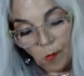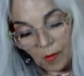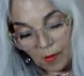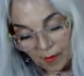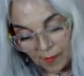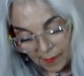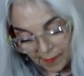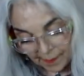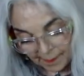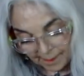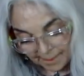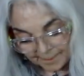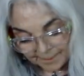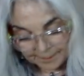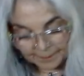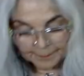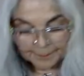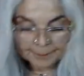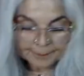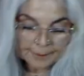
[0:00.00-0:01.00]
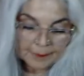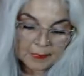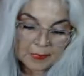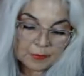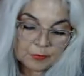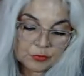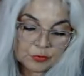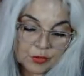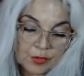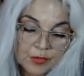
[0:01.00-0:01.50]
Um,
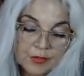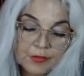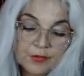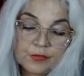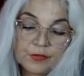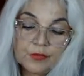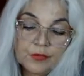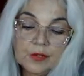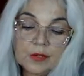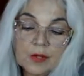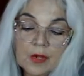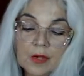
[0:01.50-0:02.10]
I'm trying to think.